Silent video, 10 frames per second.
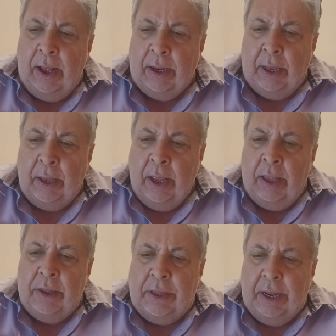Okay.
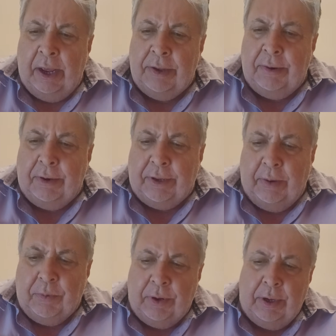The other
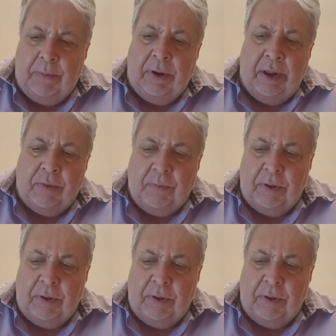assumption, as